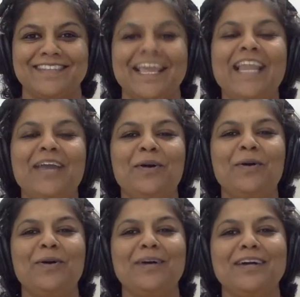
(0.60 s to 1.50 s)

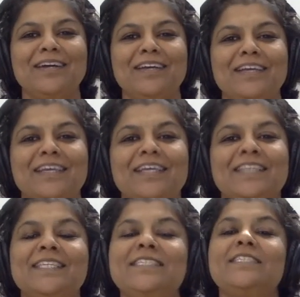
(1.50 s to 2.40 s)
Hello,
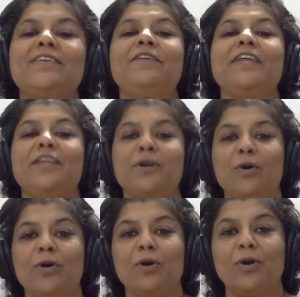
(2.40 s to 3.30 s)
this is a
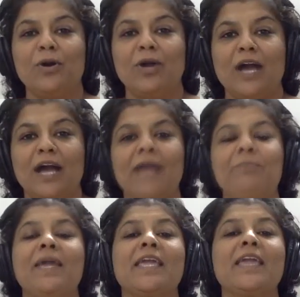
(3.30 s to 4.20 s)
video I'm
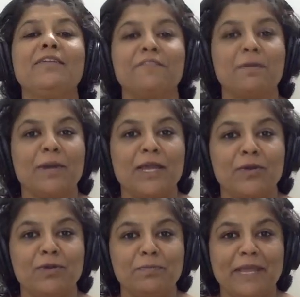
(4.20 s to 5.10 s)
making from my
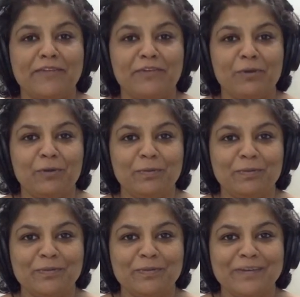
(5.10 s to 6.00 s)
own bedroom
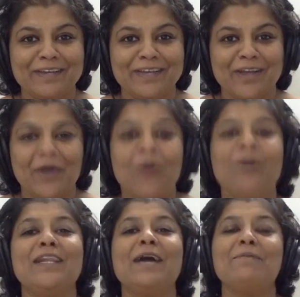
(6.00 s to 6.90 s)

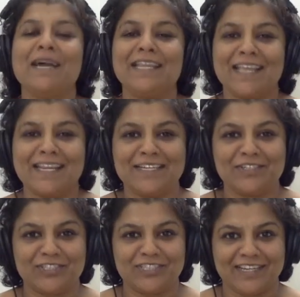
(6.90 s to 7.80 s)
on American
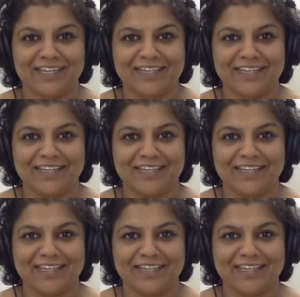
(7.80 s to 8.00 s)
literature.